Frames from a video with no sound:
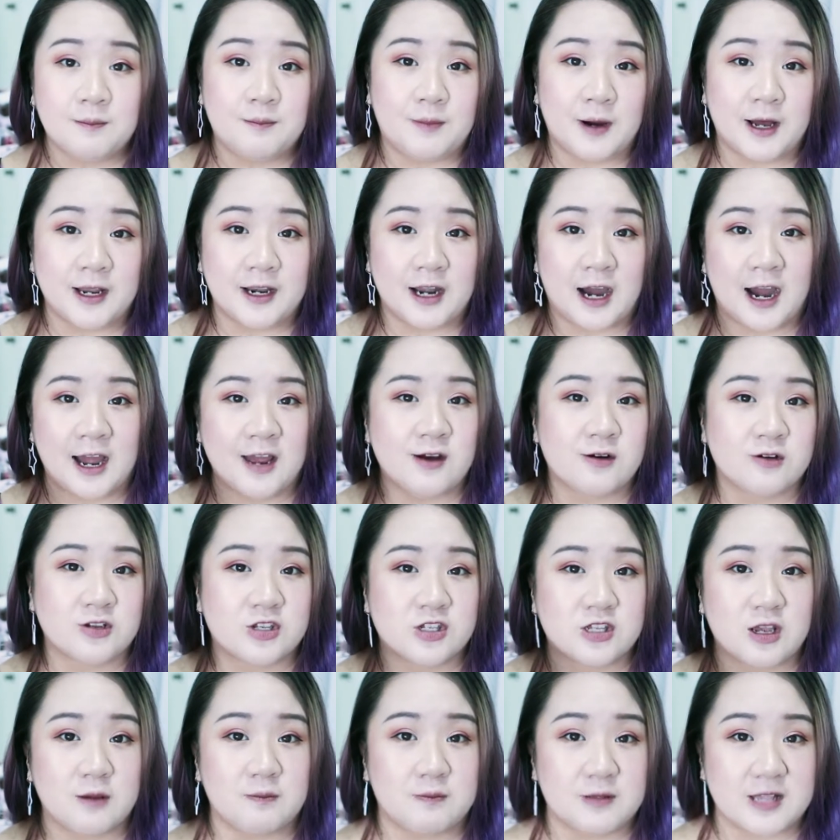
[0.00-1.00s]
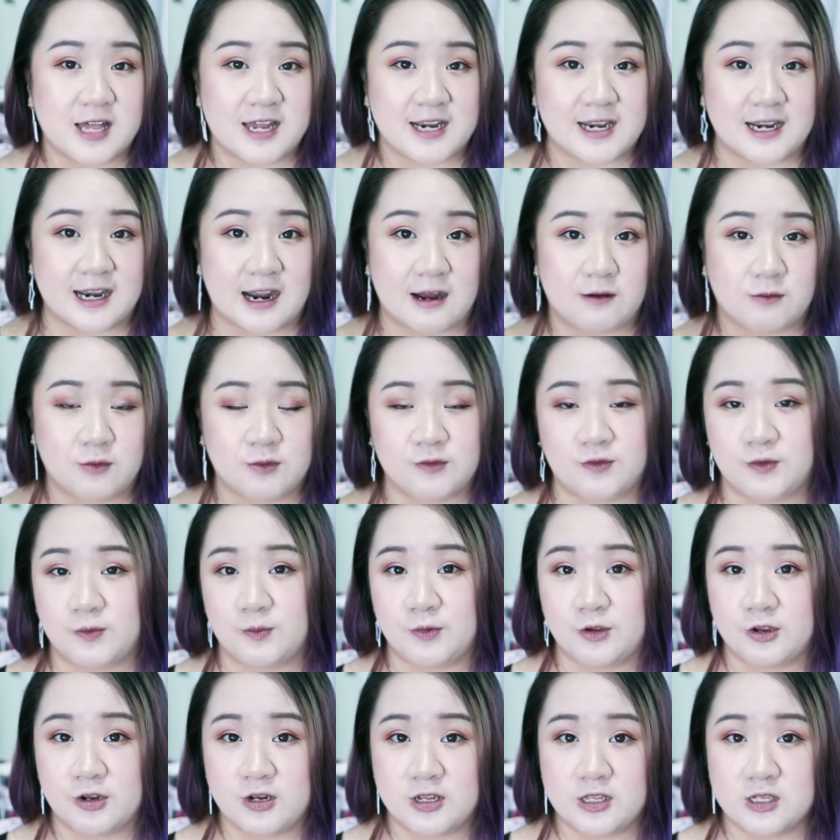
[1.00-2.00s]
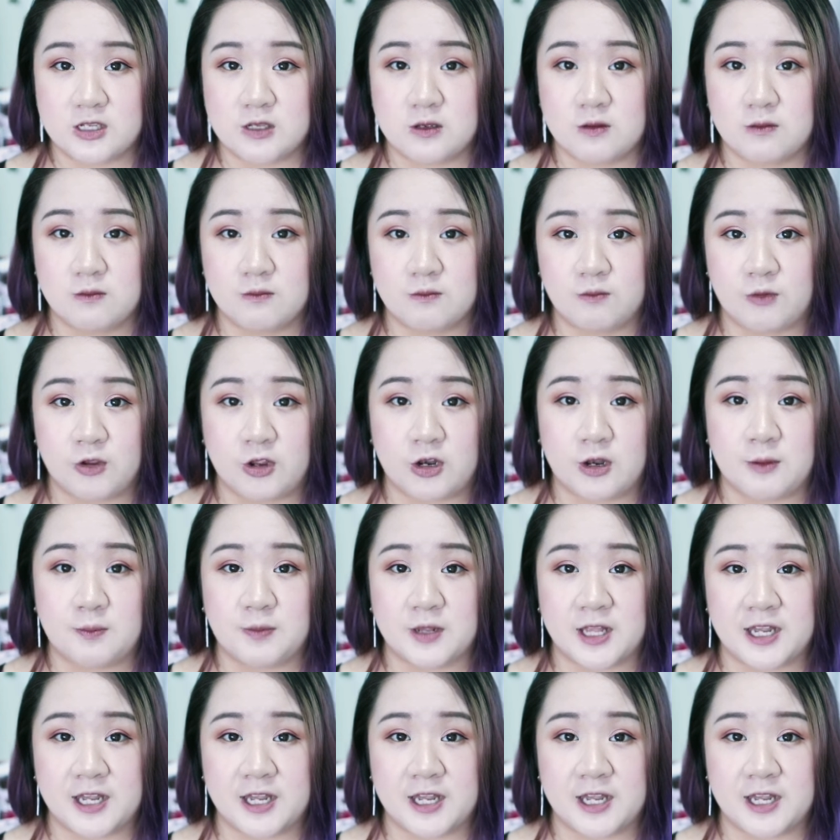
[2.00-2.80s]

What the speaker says: but I also blend it out with a beauty